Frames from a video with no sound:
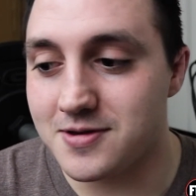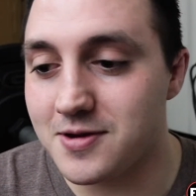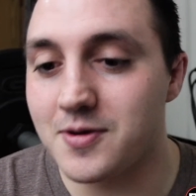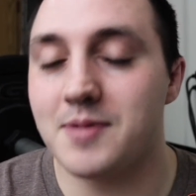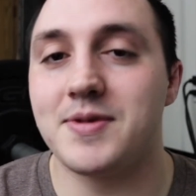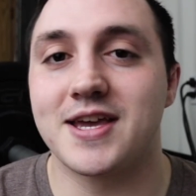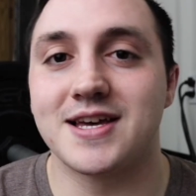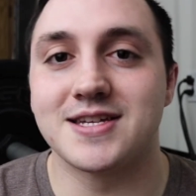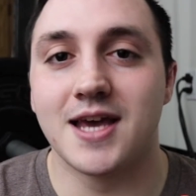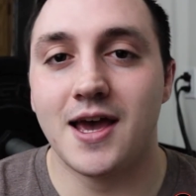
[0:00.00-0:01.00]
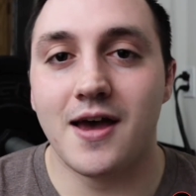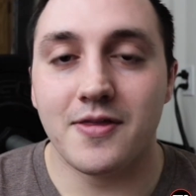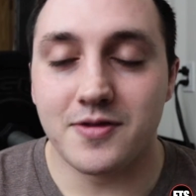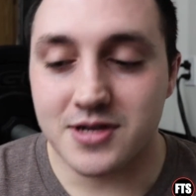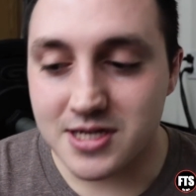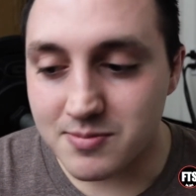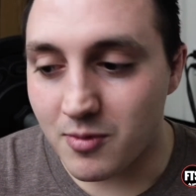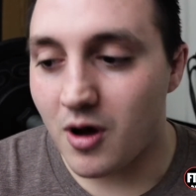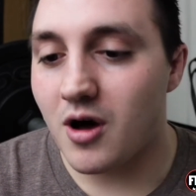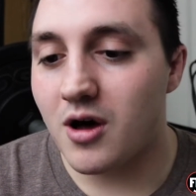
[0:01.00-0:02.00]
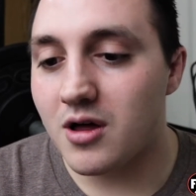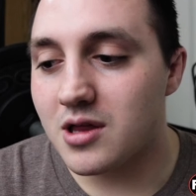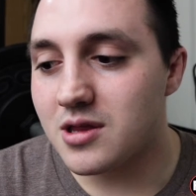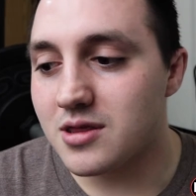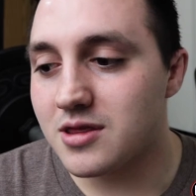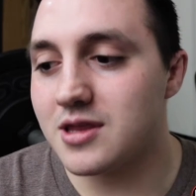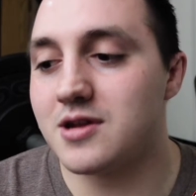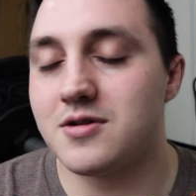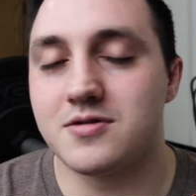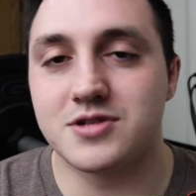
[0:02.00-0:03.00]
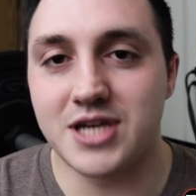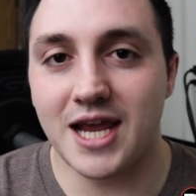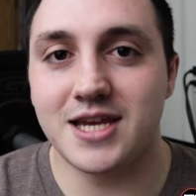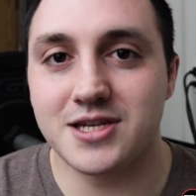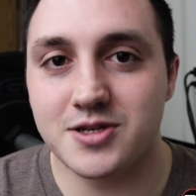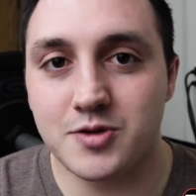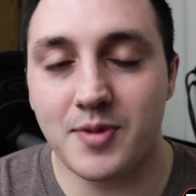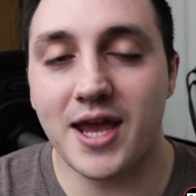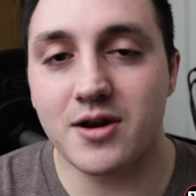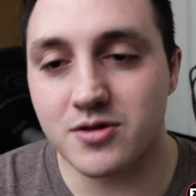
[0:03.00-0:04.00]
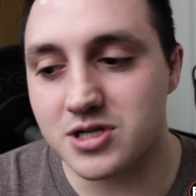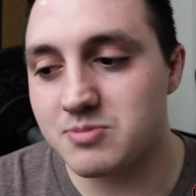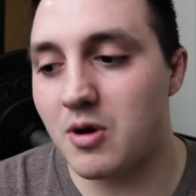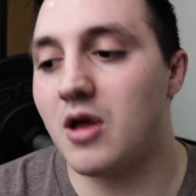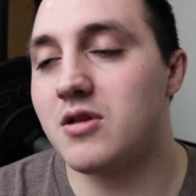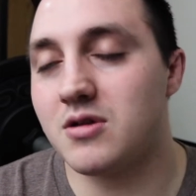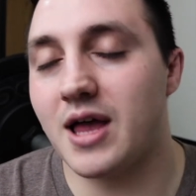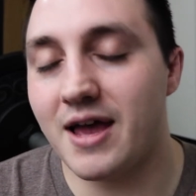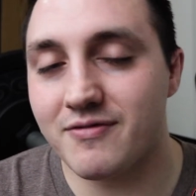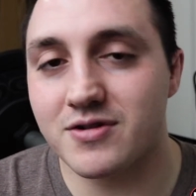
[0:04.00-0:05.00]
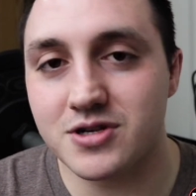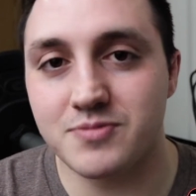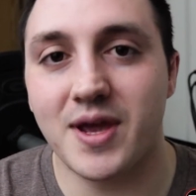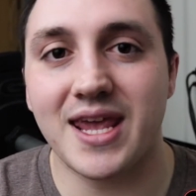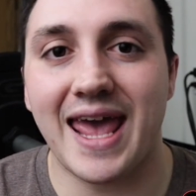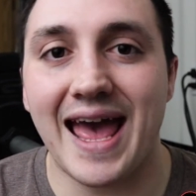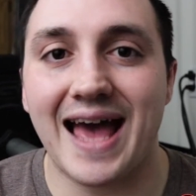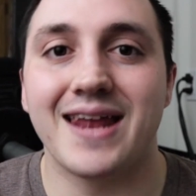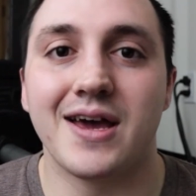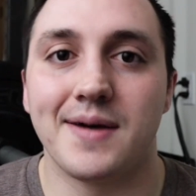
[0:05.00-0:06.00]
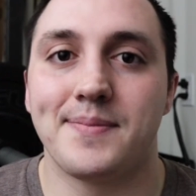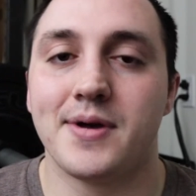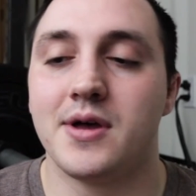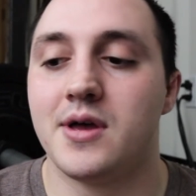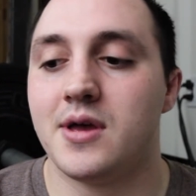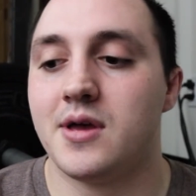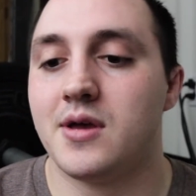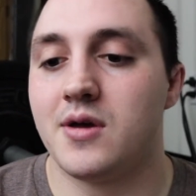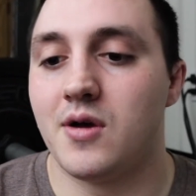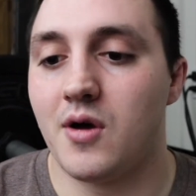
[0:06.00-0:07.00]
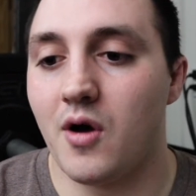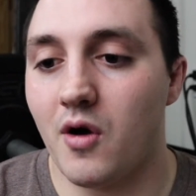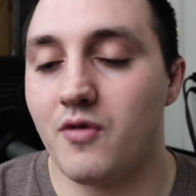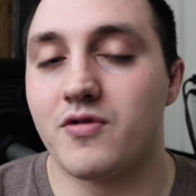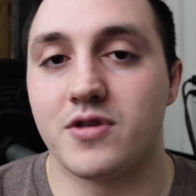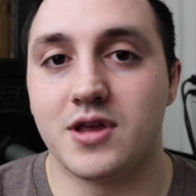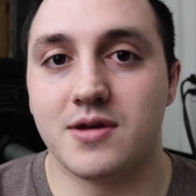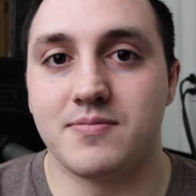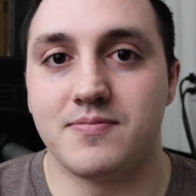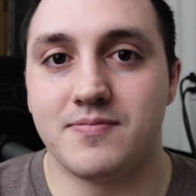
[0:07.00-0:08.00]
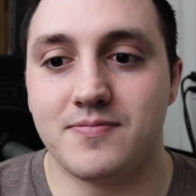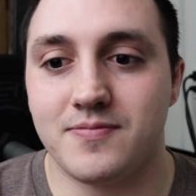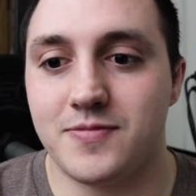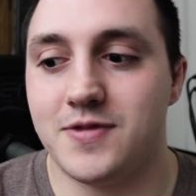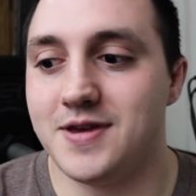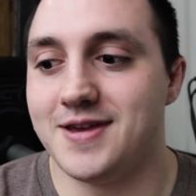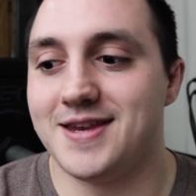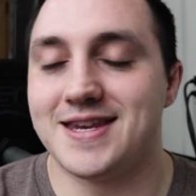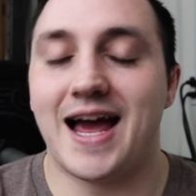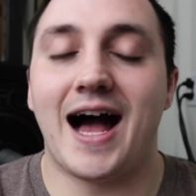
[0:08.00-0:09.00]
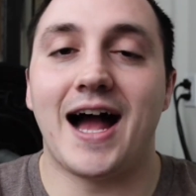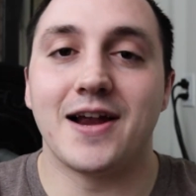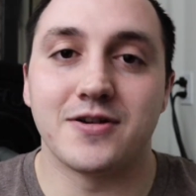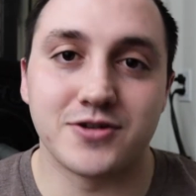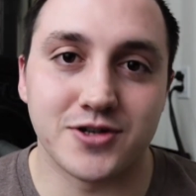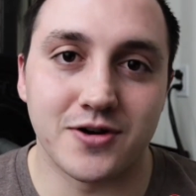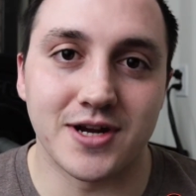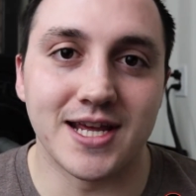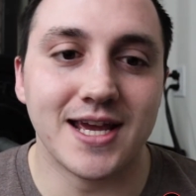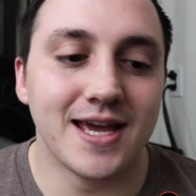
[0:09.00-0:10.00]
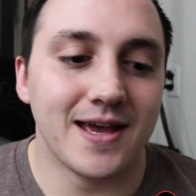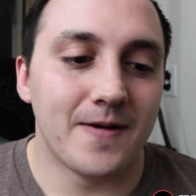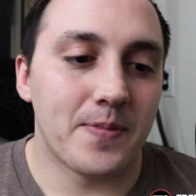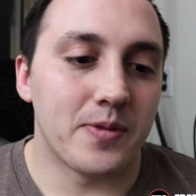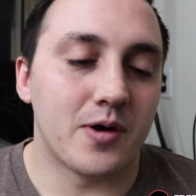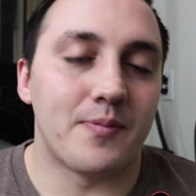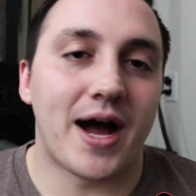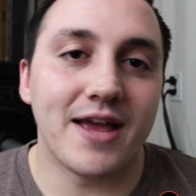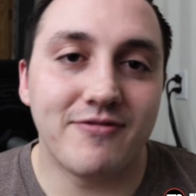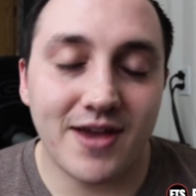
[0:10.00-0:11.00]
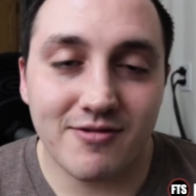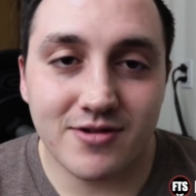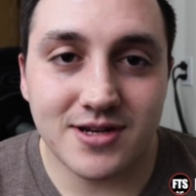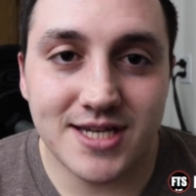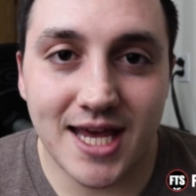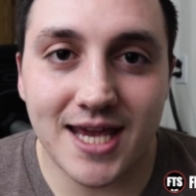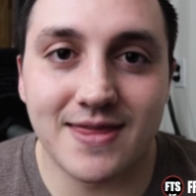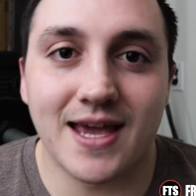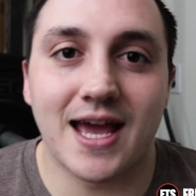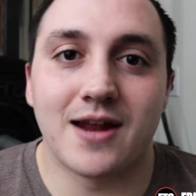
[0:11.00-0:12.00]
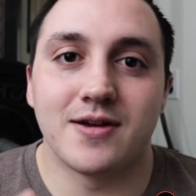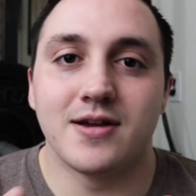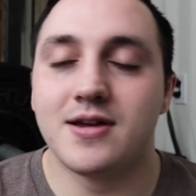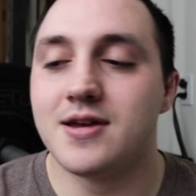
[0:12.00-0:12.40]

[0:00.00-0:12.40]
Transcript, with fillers: Do it, because the small little changes you make, or the small little efforts you make, add up over the entire journey. You know, my favorite saying that kind of